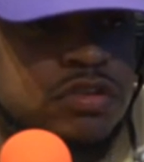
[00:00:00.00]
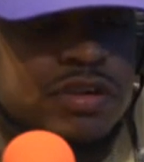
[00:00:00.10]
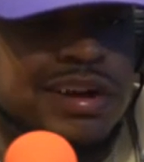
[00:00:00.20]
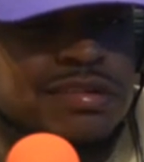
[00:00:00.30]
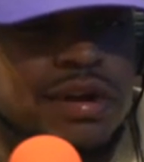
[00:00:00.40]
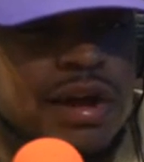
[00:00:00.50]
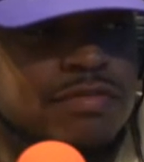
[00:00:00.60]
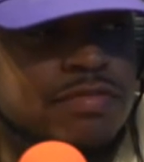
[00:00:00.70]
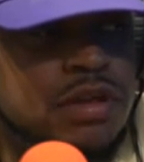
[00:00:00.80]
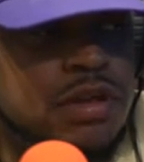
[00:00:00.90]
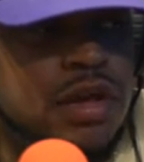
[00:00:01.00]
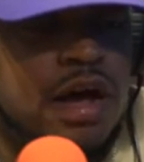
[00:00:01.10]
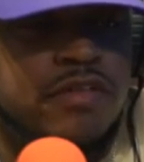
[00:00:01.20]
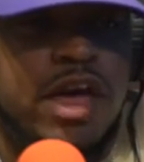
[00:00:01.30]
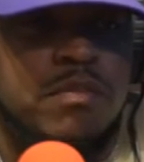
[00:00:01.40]
tracks that I've
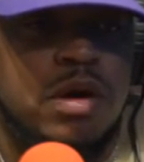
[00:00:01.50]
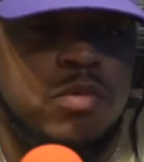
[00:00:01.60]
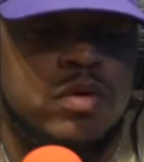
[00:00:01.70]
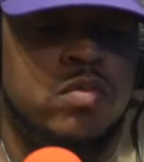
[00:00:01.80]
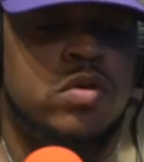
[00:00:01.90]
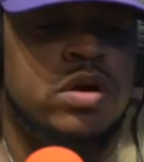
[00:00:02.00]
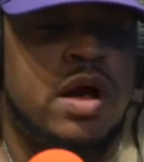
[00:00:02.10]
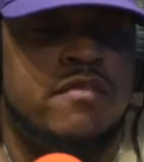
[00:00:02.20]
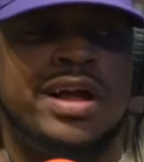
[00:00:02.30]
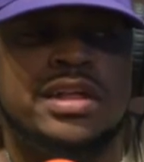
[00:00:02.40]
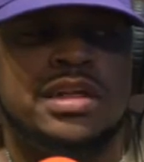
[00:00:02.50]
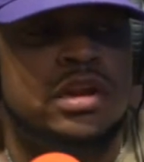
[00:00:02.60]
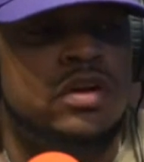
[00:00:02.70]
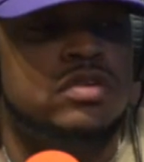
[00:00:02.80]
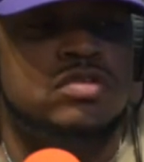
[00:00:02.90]
came up with where I've had the
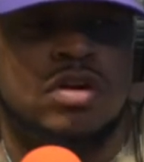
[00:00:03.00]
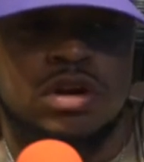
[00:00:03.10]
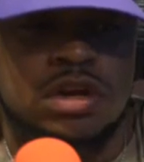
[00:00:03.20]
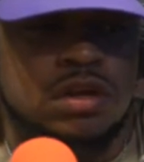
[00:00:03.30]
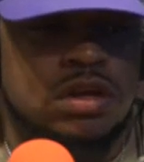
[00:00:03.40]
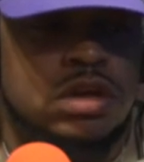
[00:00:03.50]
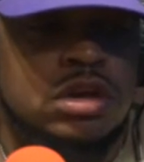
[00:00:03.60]
lyrics already,